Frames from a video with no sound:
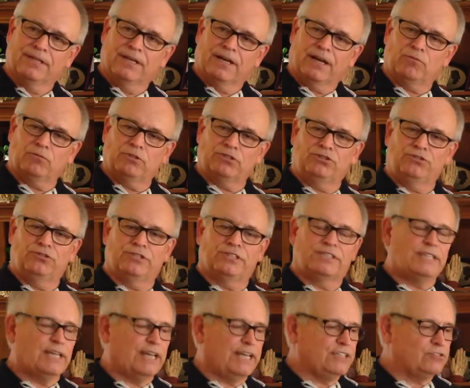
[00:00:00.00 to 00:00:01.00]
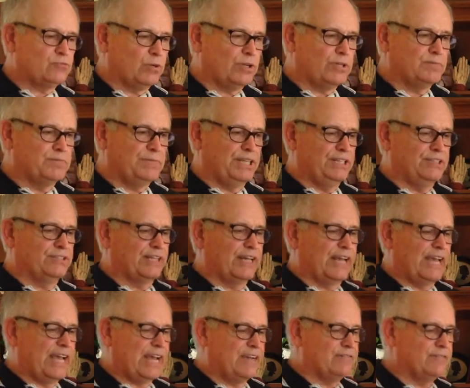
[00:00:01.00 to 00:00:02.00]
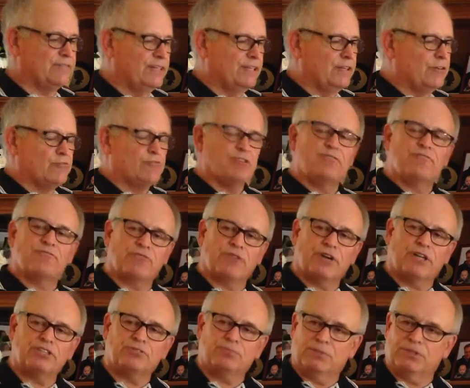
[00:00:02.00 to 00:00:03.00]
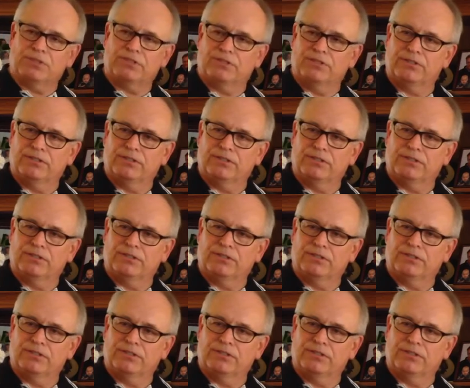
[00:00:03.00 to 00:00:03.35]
I want you to taste what it means to have refreshment